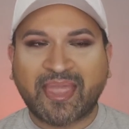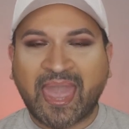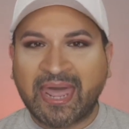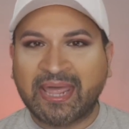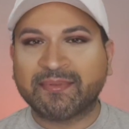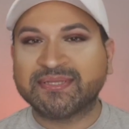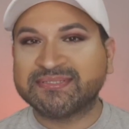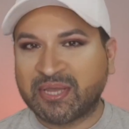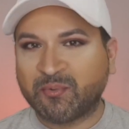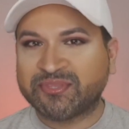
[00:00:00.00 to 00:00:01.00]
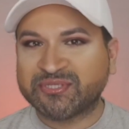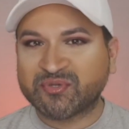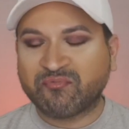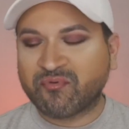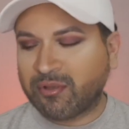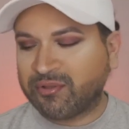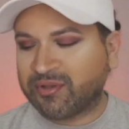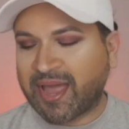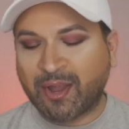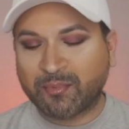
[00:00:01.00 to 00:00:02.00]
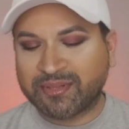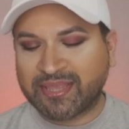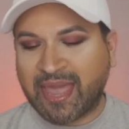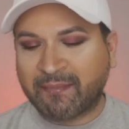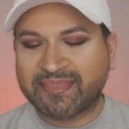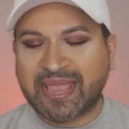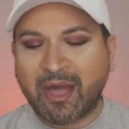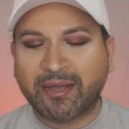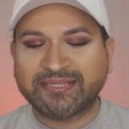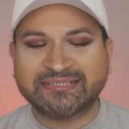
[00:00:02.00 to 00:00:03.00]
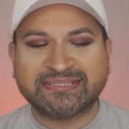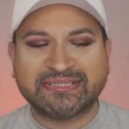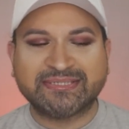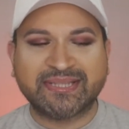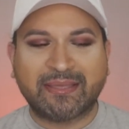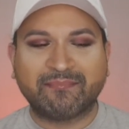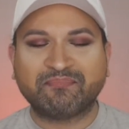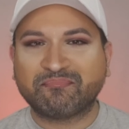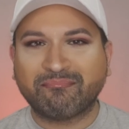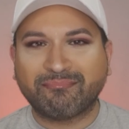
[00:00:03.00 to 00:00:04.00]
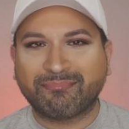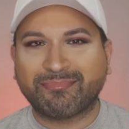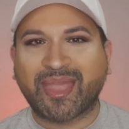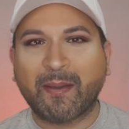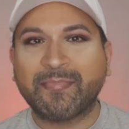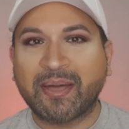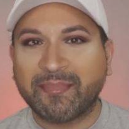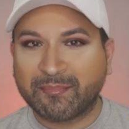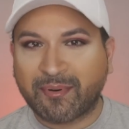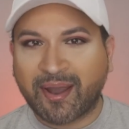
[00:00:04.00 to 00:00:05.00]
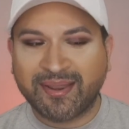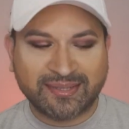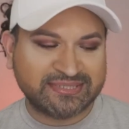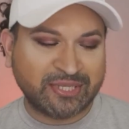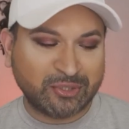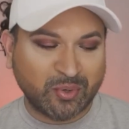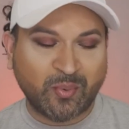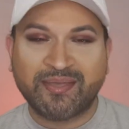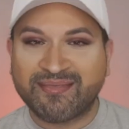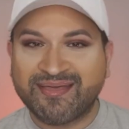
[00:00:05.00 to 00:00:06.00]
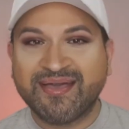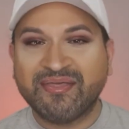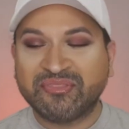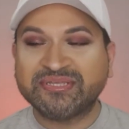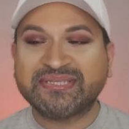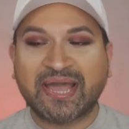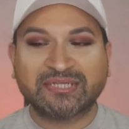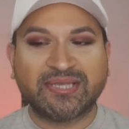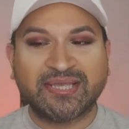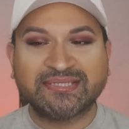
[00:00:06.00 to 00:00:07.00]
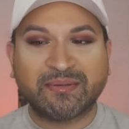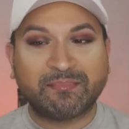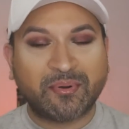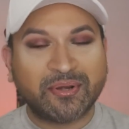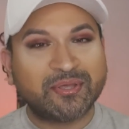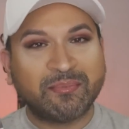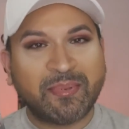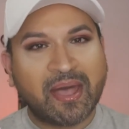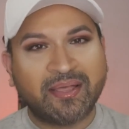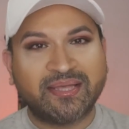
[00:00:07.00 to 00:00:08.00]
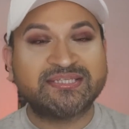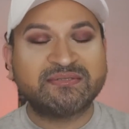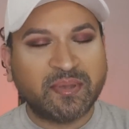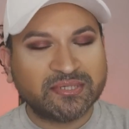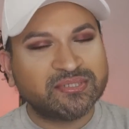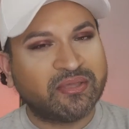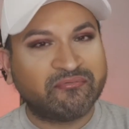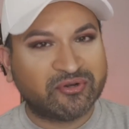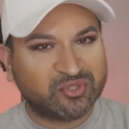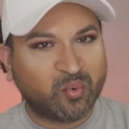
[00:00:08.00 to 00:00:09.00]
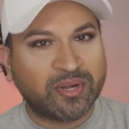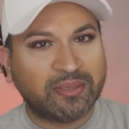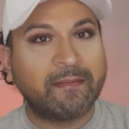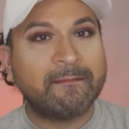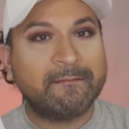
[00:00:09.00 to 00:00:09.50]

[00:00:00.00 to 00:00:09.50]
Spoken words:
and I'm content with this overall look. I really am. Now I just need to like bite my pride and say, you know what? This actually is a pretty good palette, especially for $20.